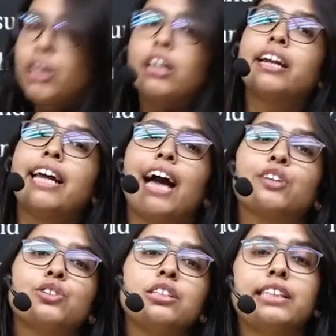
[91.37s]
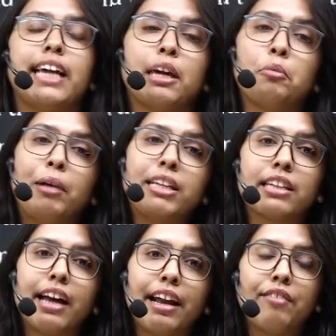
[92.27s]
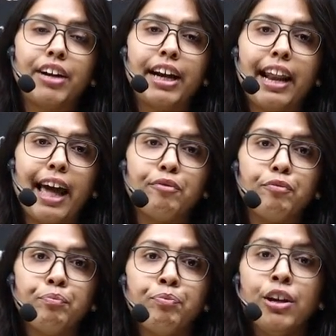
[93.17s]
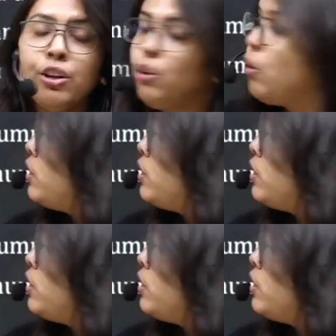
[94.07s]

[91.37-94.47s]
reactions taking place in our everyday life. You know, the